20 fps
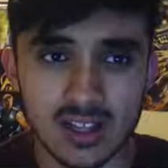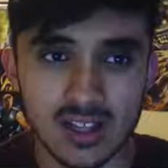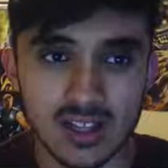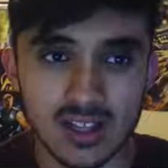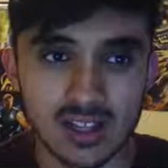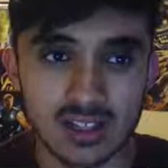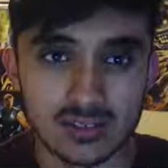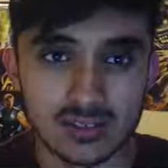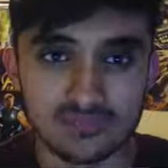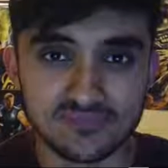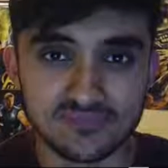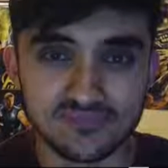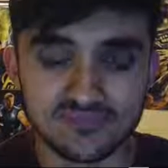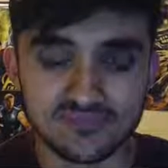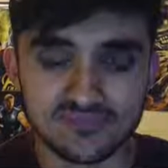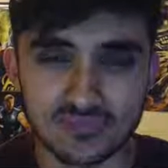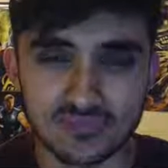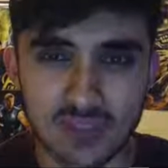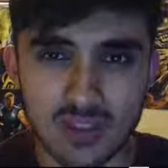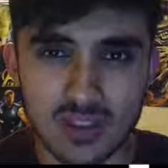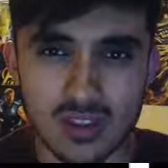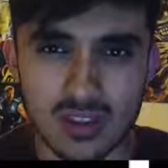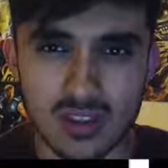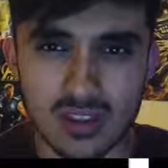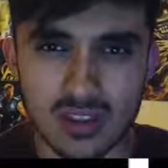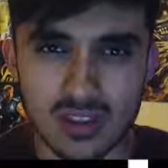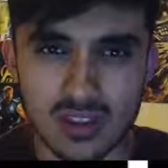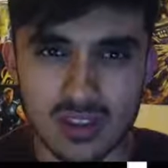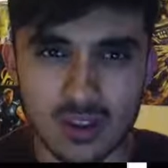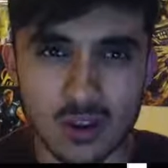
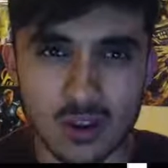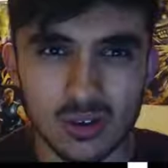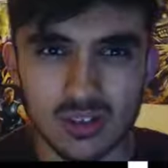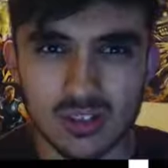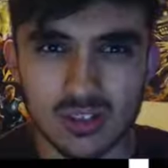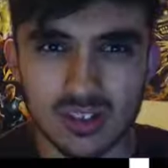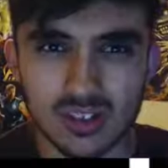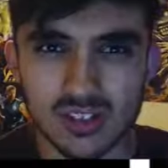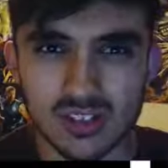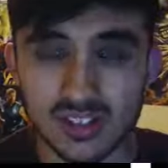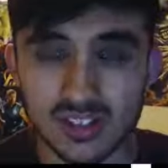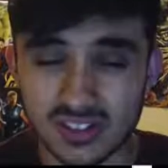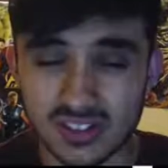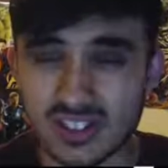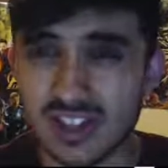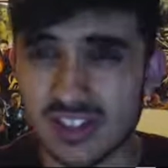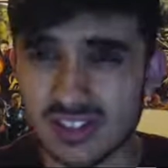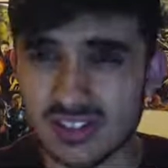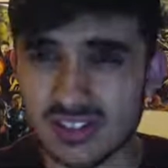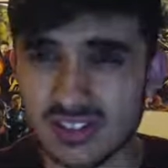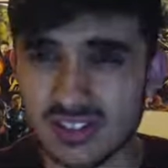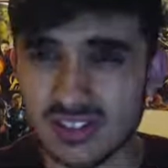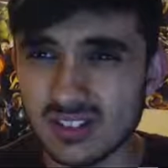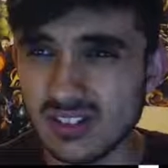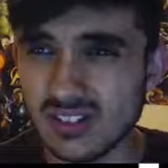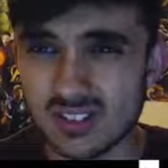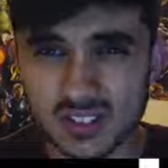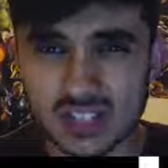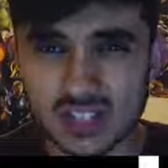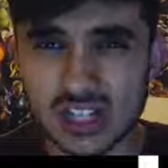Yeah,
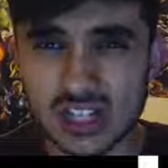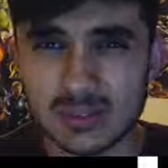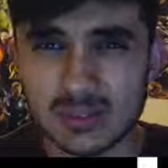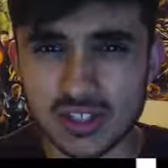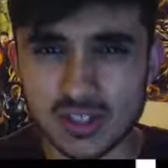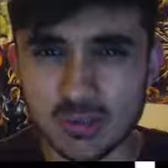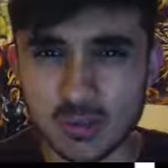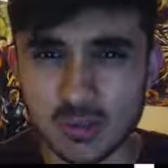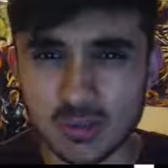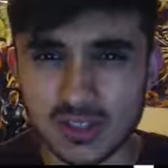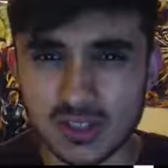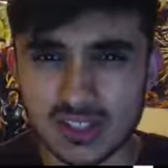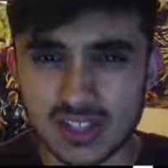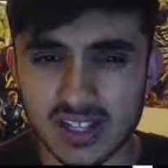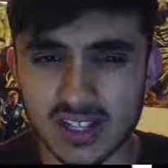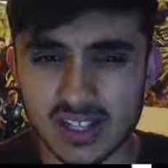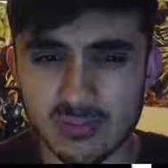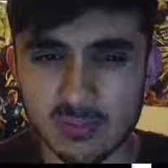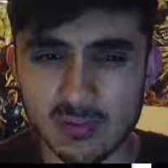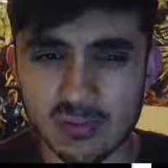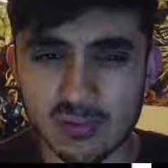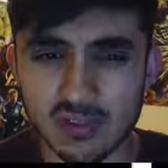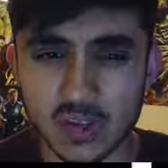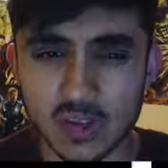it's a shame that she won't be in the next movie.